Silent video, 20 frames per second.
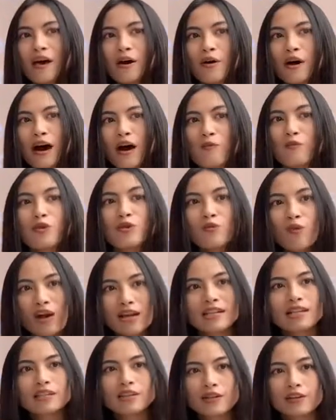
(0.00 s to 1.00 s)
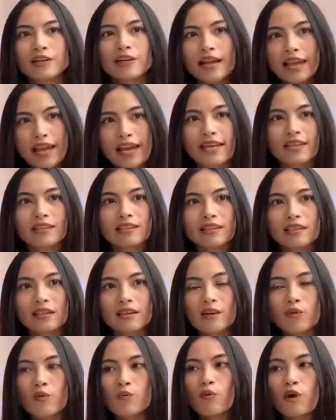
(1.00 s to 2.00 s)
uh, we wanted to create
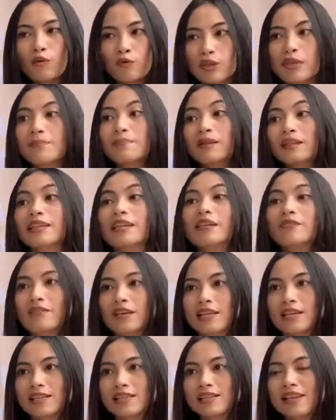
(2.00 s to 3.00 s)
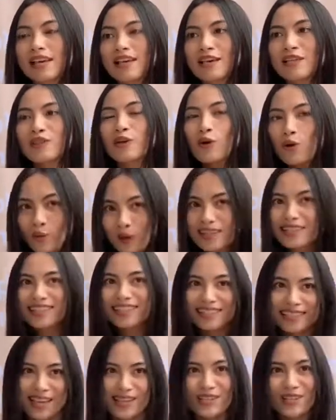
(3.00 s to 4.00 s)
what we believe is the
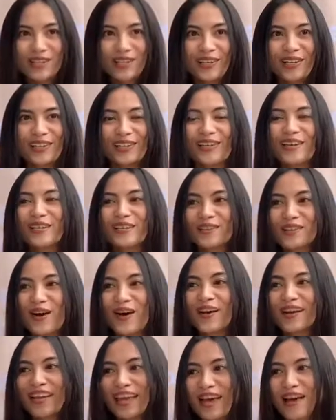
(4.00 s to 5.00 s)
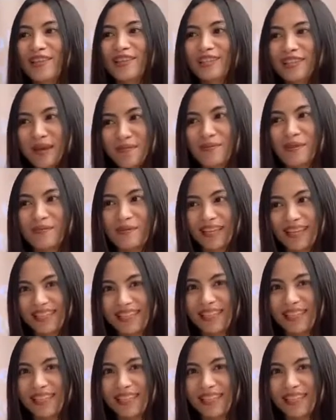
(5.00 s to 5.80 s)
quintessential dog health supplement.